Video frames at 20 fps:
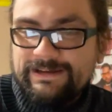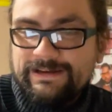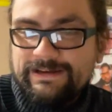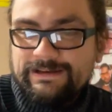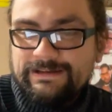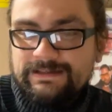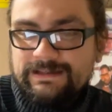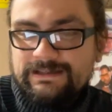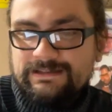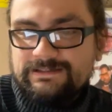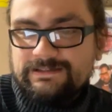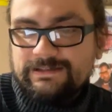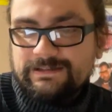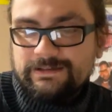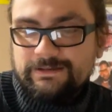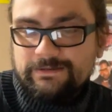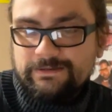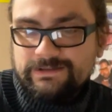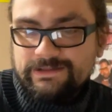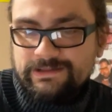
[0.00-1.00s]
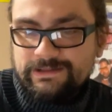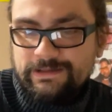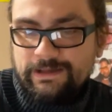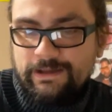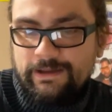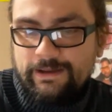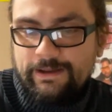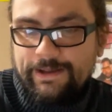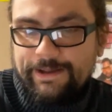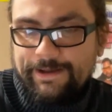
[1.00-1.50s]
needs to use it.
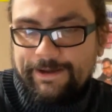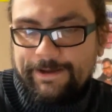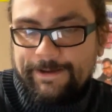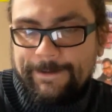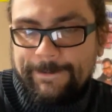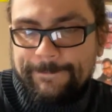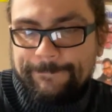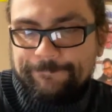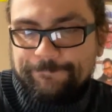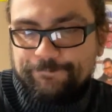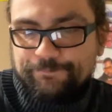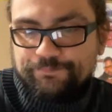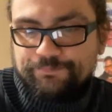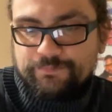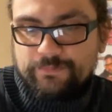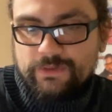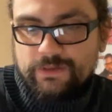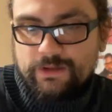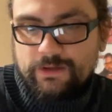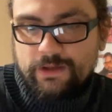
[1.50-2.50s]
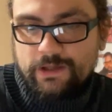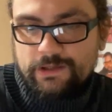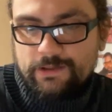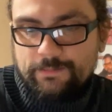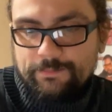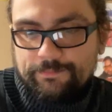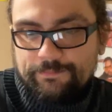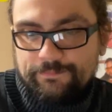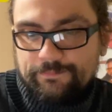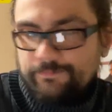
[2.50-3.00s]
But
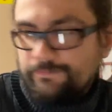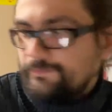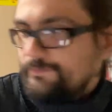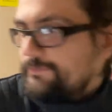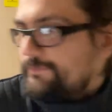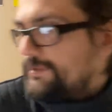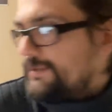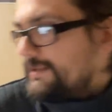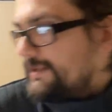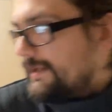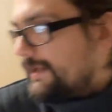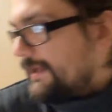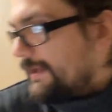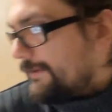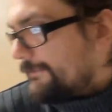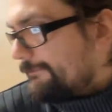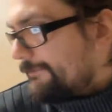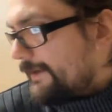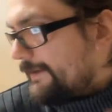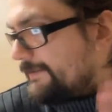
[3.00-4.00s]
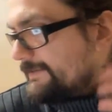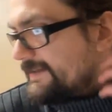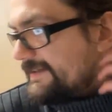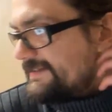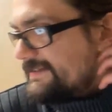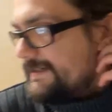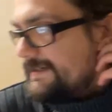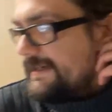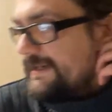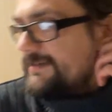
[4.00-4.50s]
yeah, Final
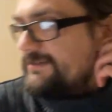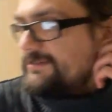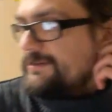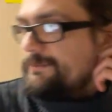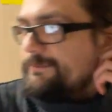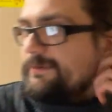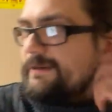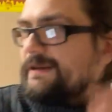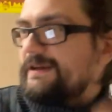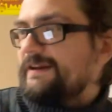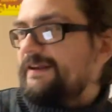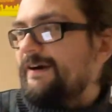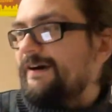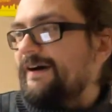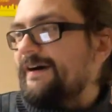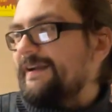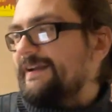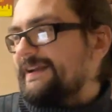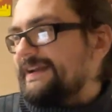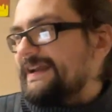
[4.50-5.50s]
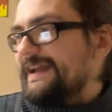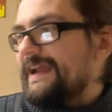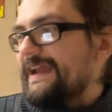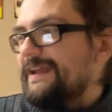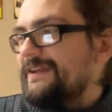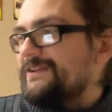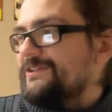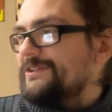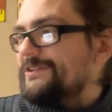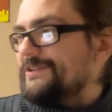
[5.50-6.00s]
Destination, Bring It On
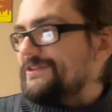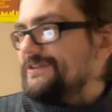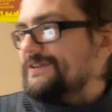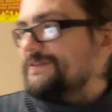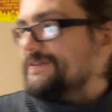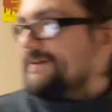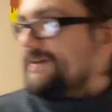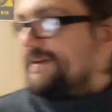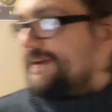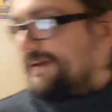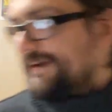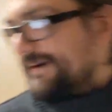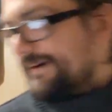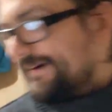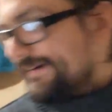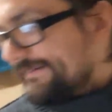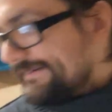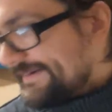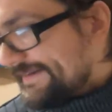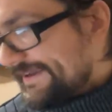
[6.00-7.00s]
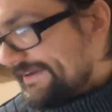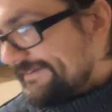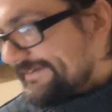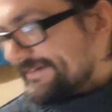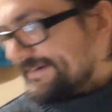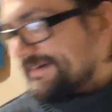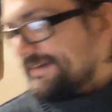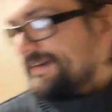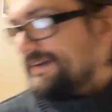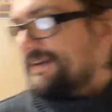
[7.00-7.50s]
again too, or
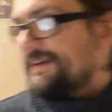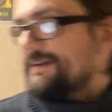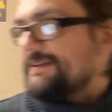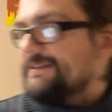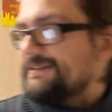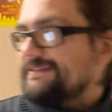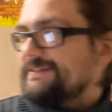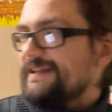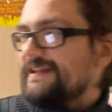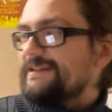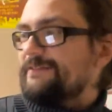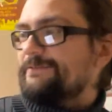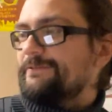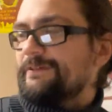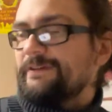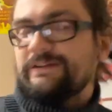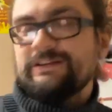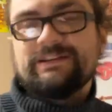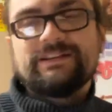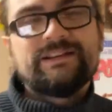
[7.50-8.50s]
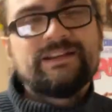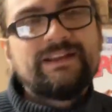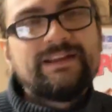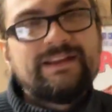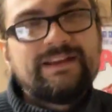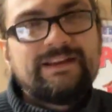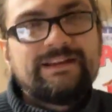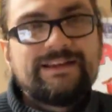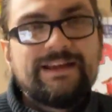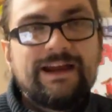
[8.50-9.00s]
whatever. That's funny.
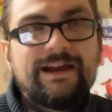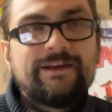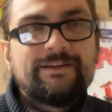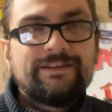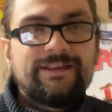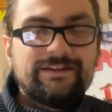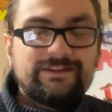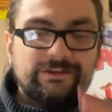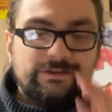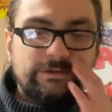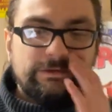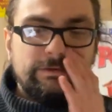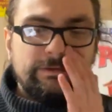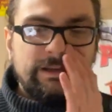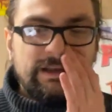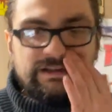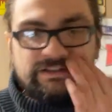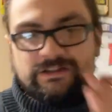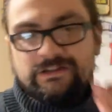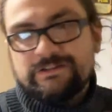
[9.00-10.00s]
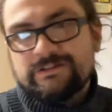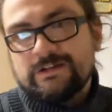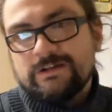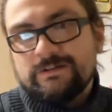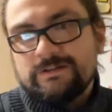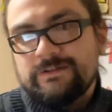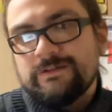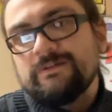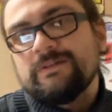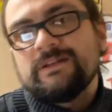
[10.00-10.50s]
Yeah, they should start
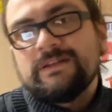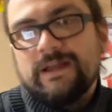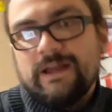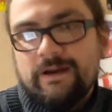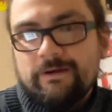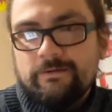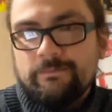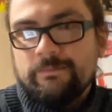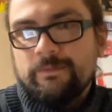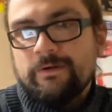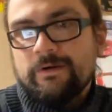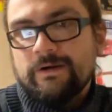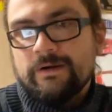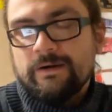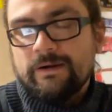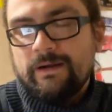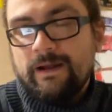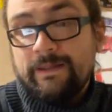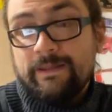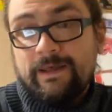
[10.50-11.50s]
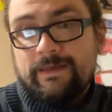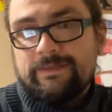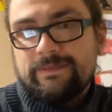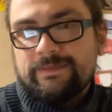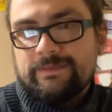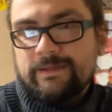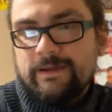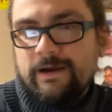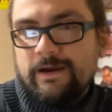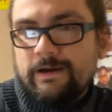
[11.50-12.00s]
doing that more. And I
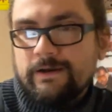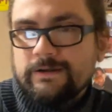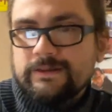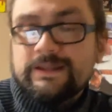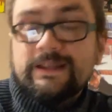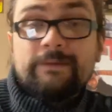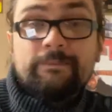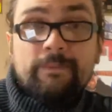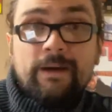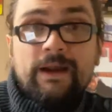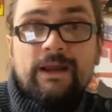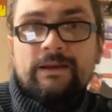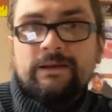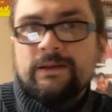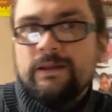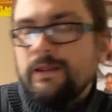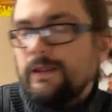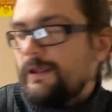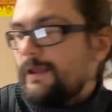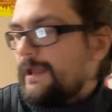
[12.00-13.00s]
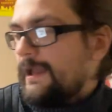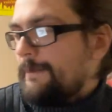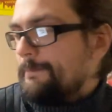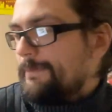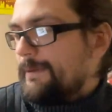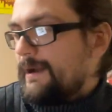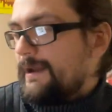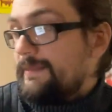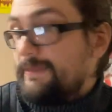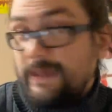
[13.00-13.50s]
heard they might. And
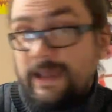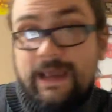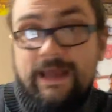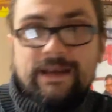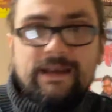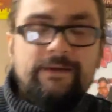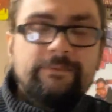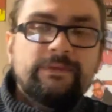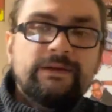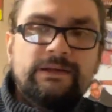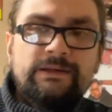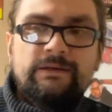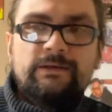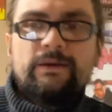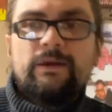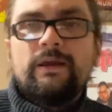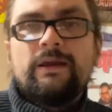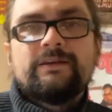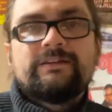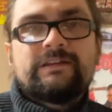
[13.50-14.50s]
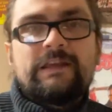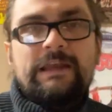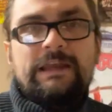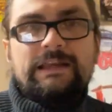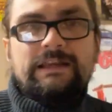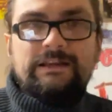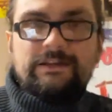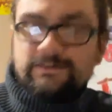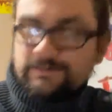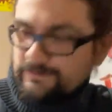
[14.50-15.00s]
by that, I mean,
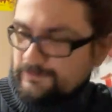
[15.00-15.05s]
take